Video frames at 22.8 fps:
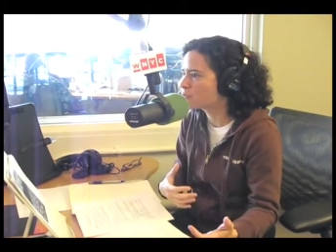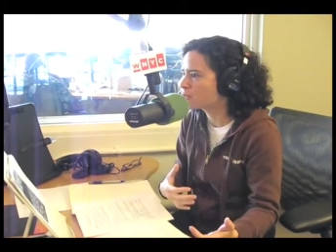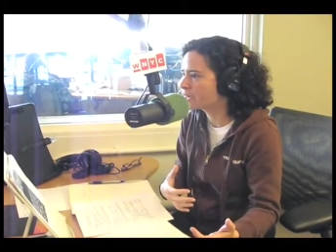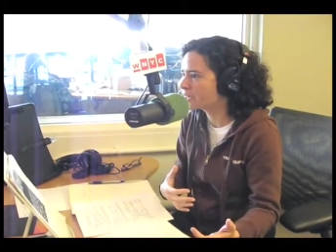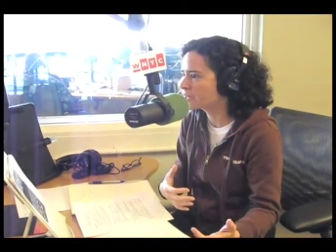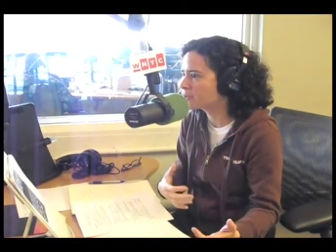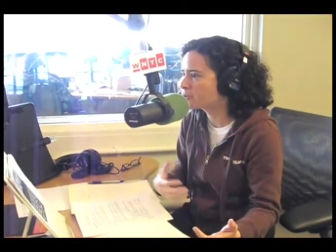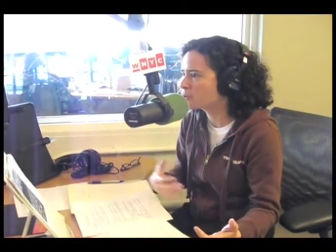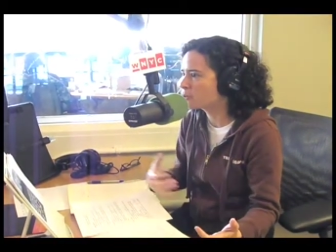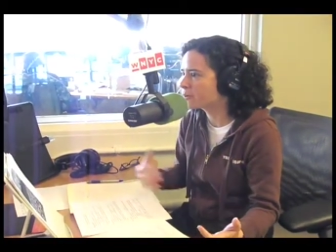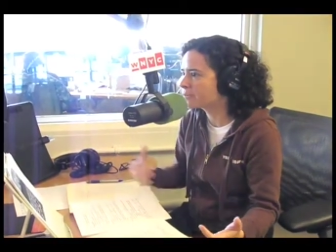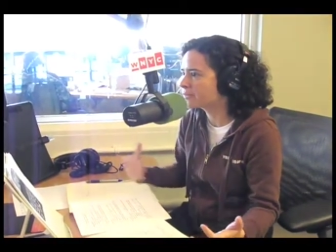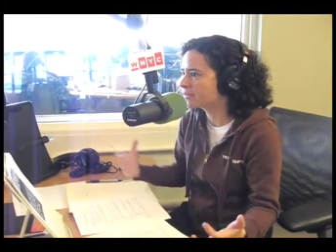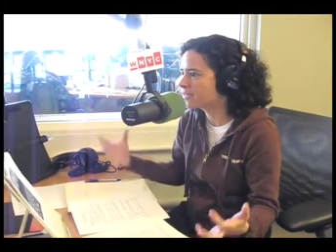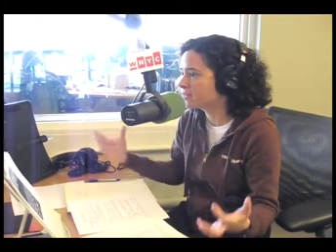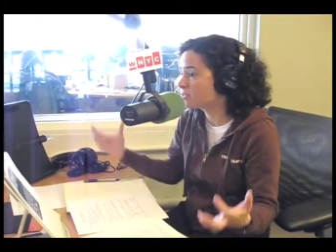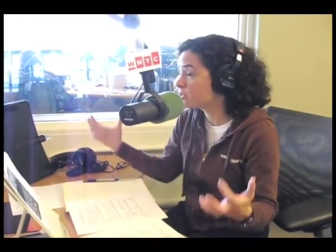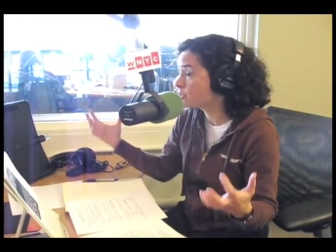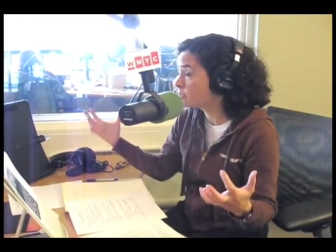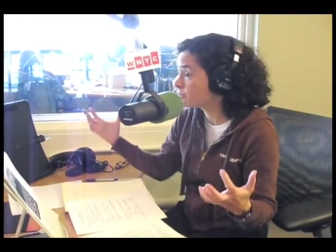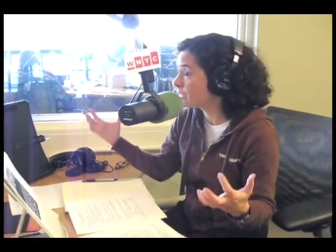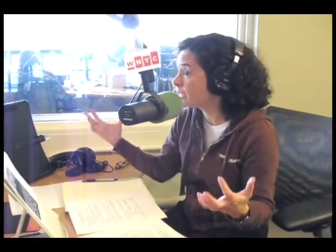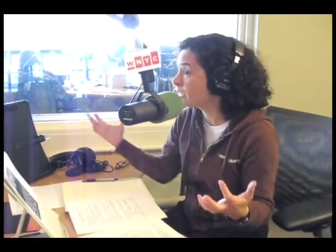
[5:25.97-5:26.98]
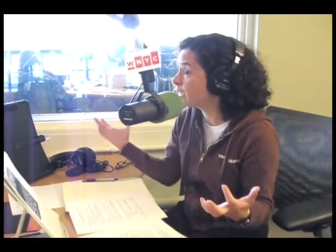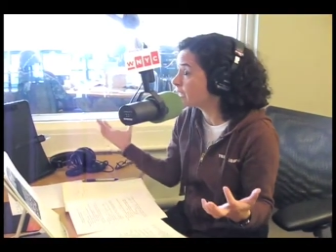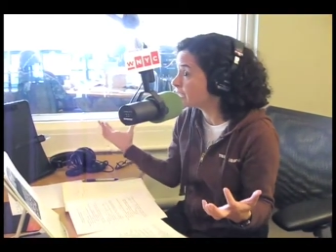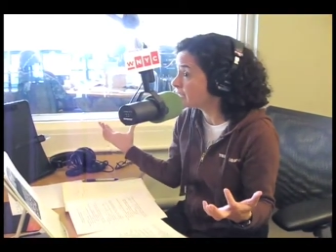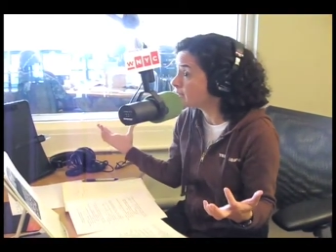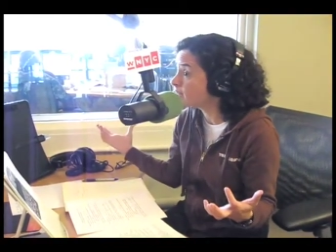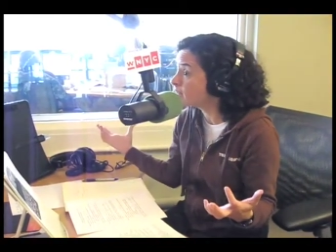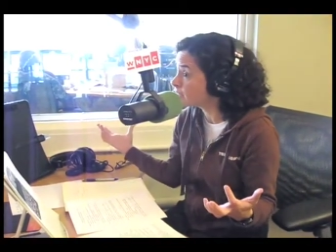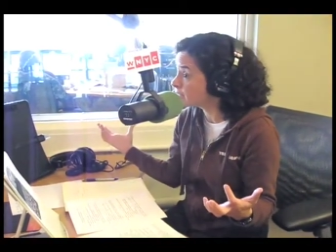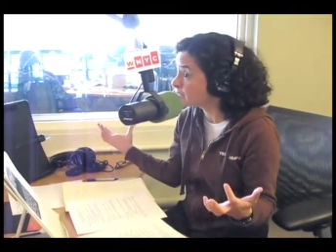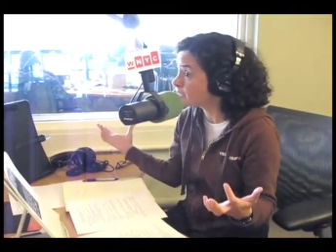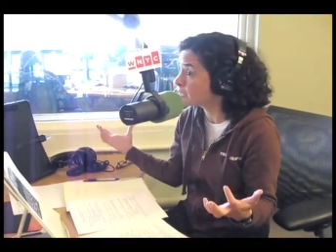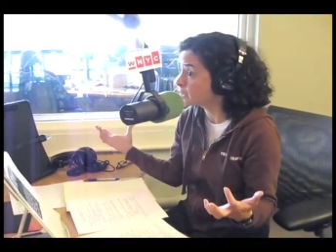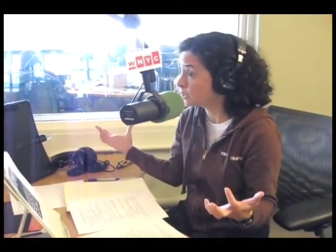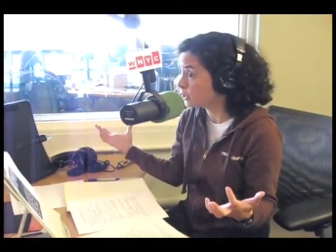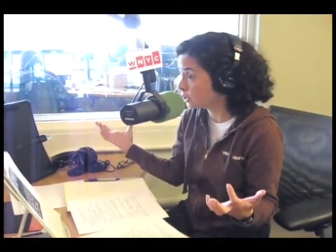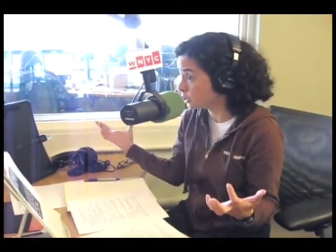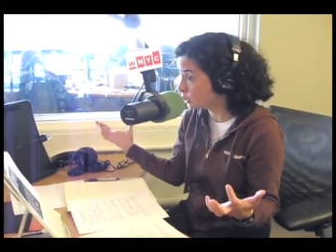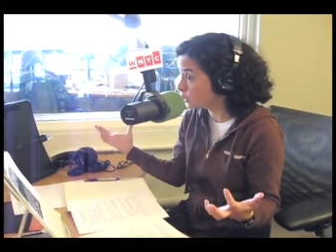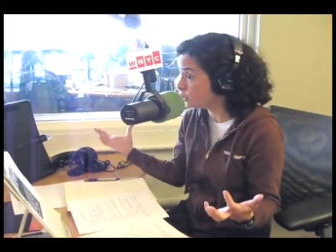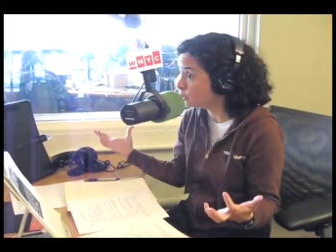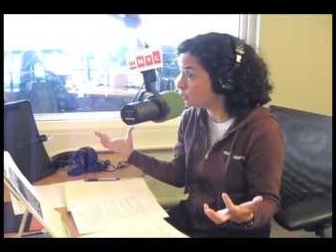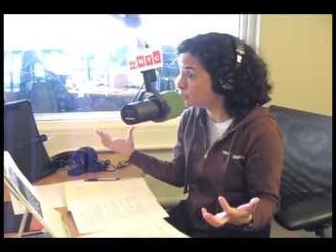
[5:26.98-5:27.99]
what Gormley is doing? It is still a
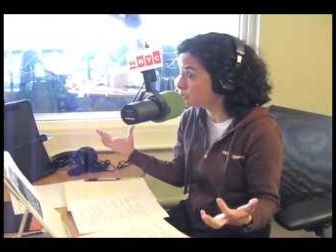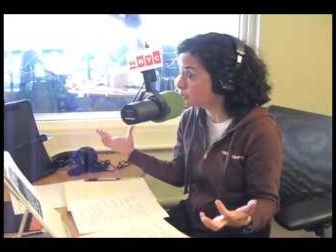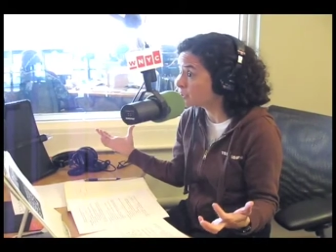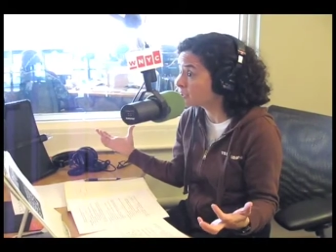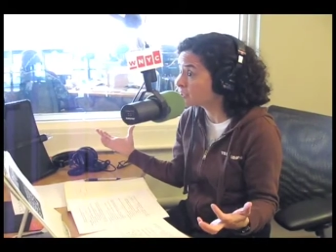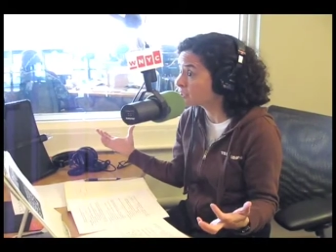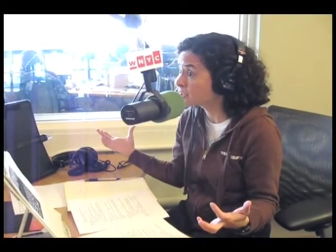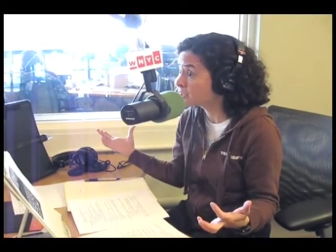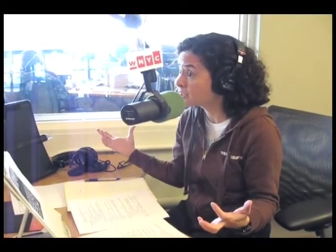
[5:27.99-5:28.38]
nude.